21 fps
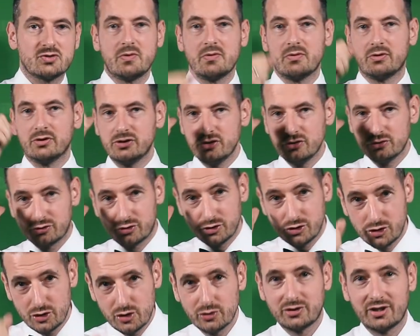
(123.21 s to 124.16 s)
We want you to
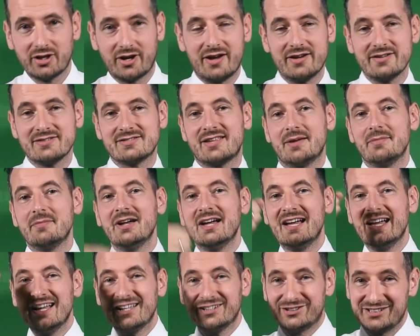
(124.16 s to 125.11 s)
utilize them
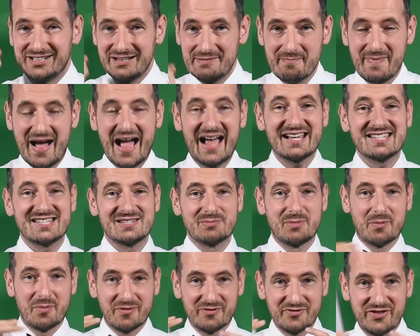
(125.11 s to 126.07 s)
to the
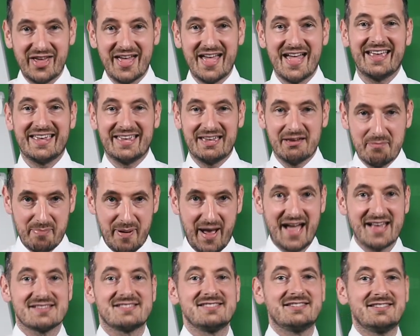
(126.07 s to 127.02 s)
maximum of their
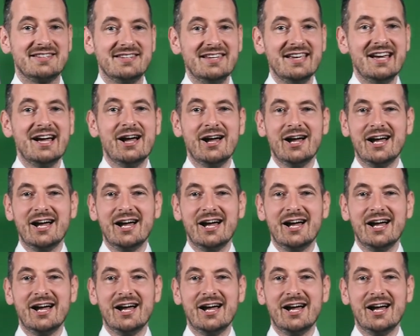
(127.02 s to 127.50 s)
capacity.